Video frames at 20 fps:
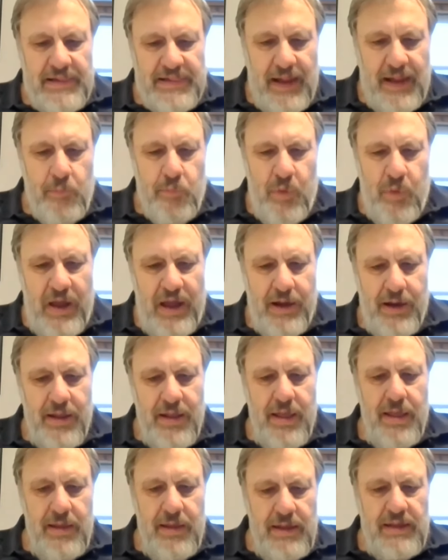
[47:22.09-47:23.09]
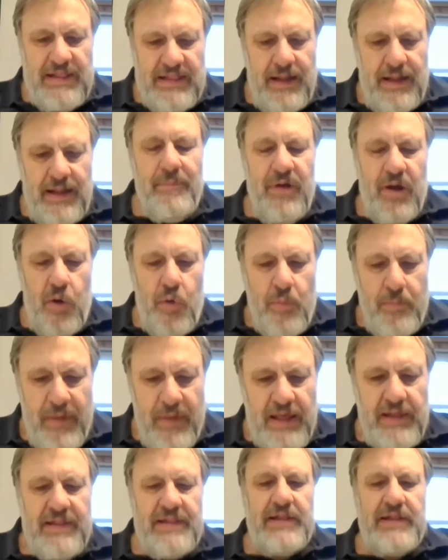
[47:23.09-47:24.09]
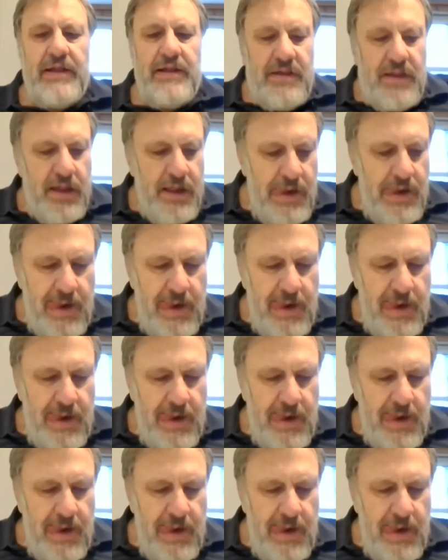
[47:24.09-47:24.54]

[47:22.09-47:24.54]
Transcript: somewhere, it somehow makes it